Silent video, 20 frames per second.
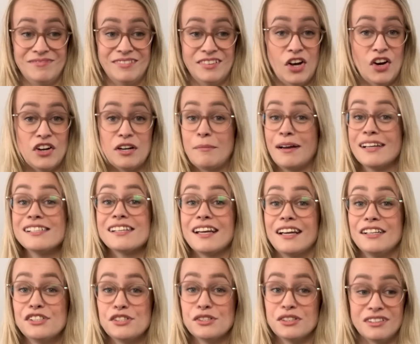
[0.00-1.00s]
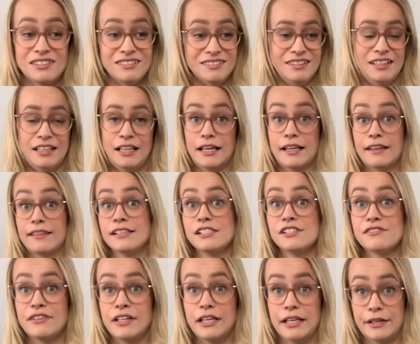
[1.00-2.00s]
not in my schedule, like
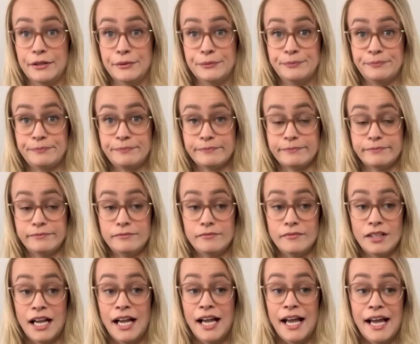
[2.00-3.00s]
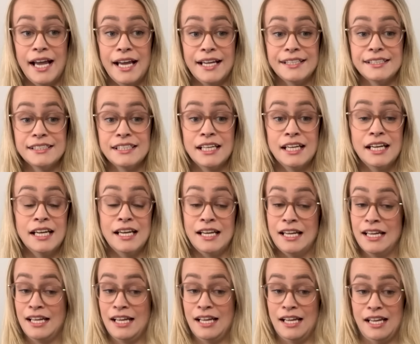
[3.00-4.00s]
this video. And
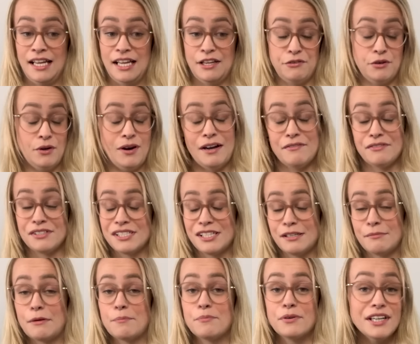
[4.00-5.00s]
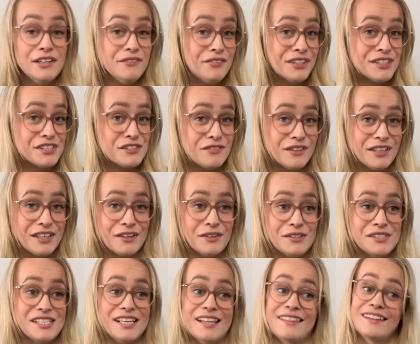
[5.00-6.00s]
if you haven't seen my previous
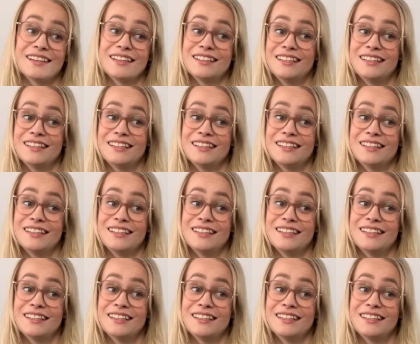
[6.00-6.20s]
videos yet, then